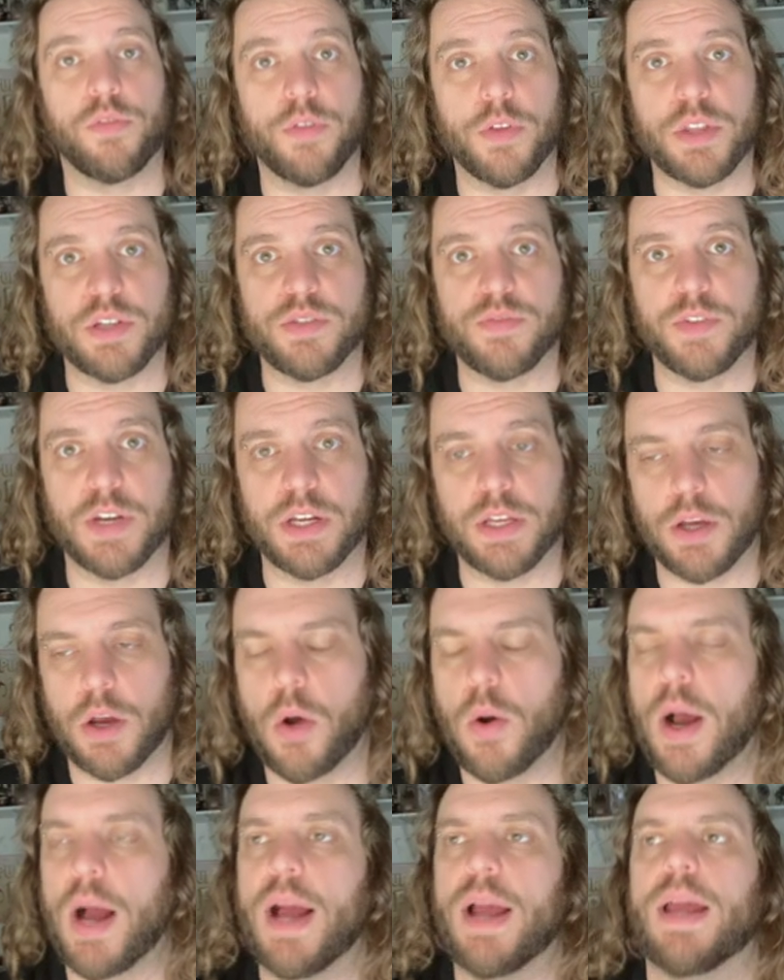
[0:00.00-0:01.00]
for this
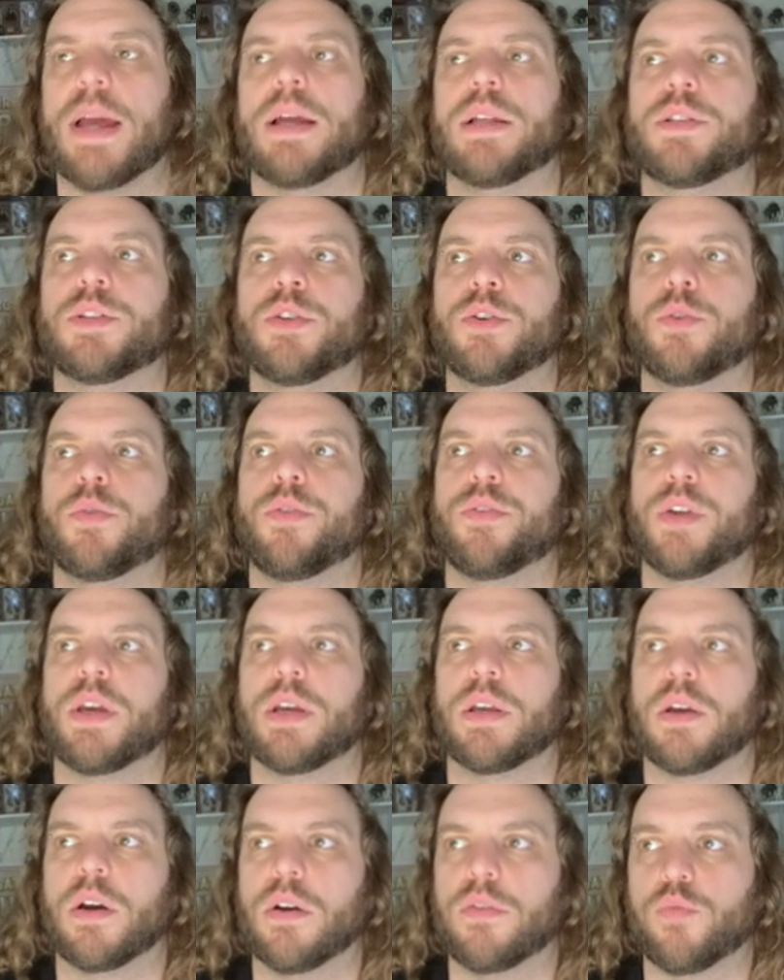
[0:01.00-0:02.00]
video, I had to
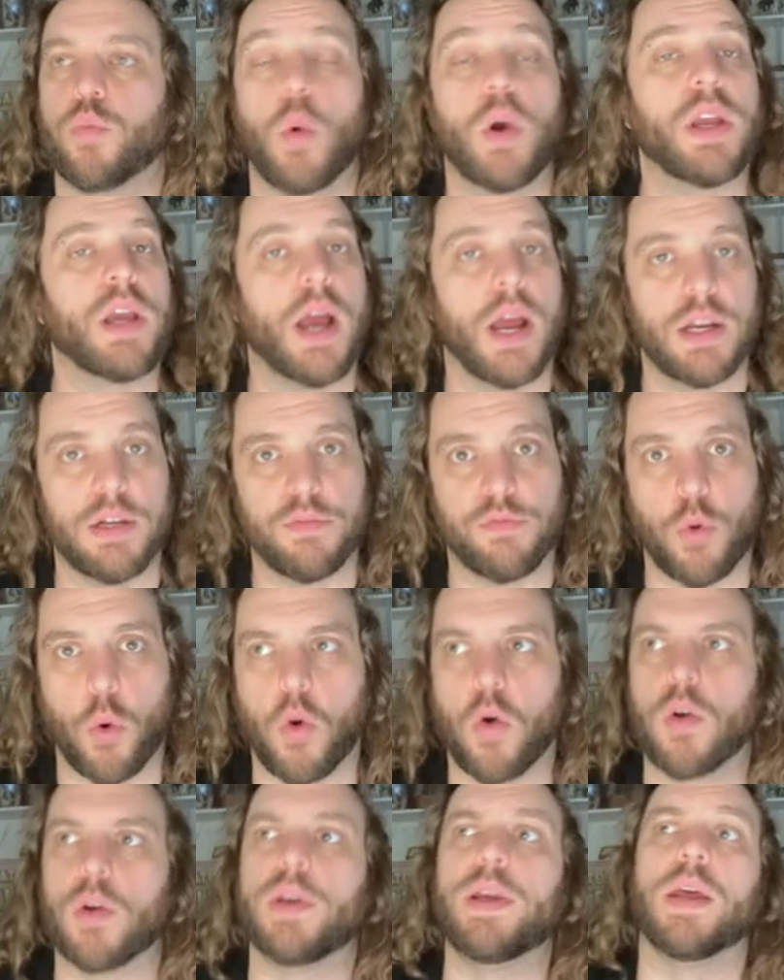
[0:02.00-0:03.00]
think of what kind of
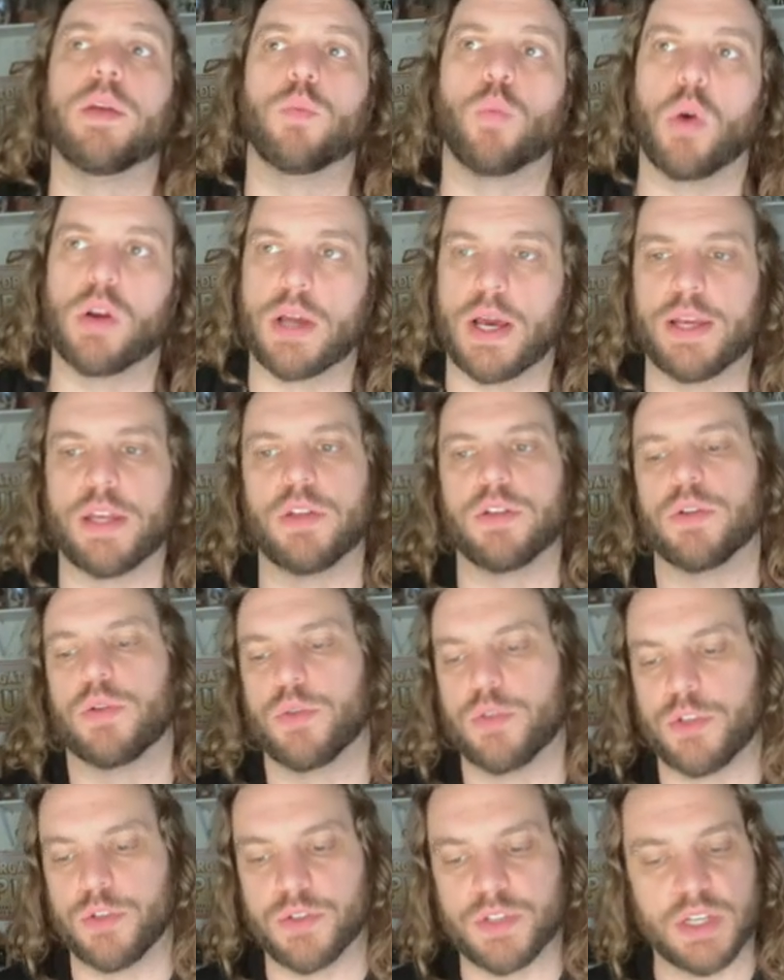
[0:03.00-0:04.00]
orc and what I could
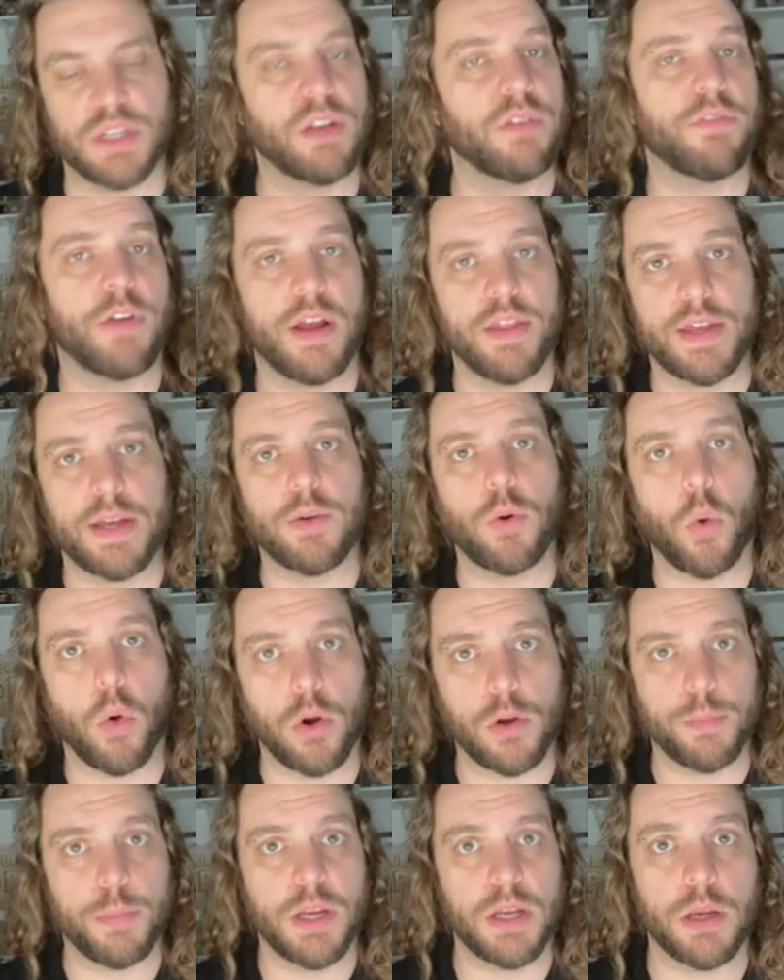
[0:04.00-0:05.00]
do to signify that
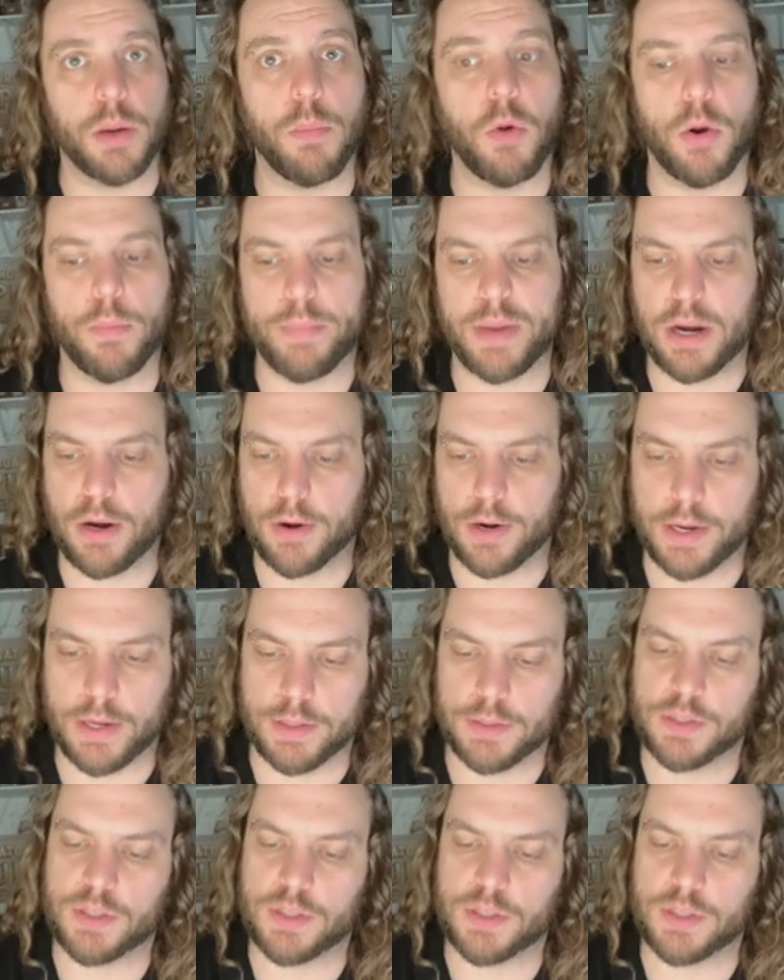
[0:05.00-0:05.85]
orc being a barbarian.